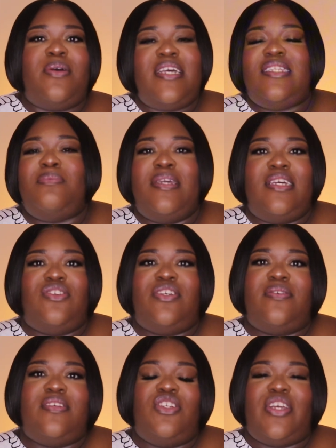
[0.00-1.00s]
It's me, it's
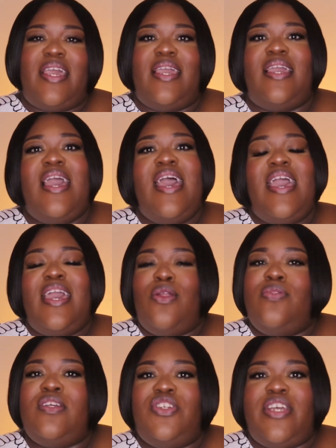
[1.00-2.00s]
Chelsea J, and
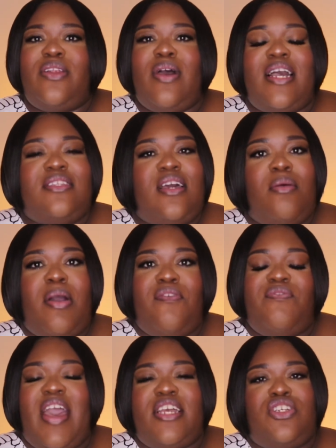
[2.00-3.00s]
on this channel I talk
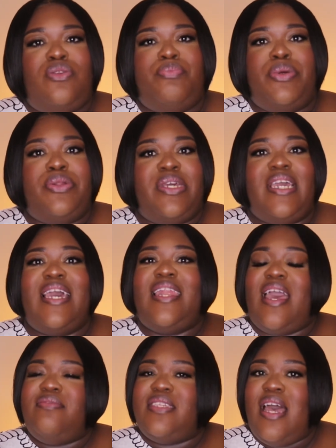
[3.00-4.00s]
about fashion, beauty,
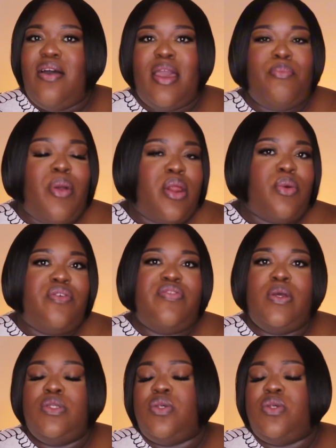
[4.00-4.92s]
lifestyle, and product reviews.